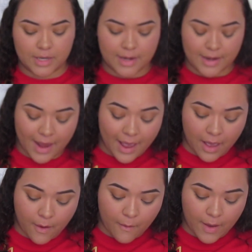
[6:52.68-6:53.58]

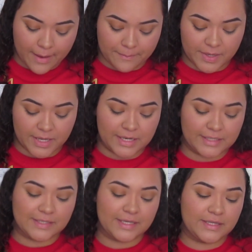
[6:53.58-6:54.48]
Now I'm gonna
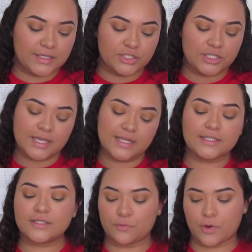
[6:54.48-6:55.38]
take the shade,
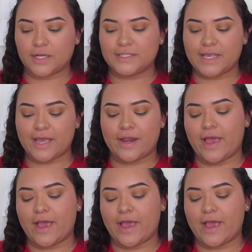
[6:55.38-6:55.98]
is it Roxanne?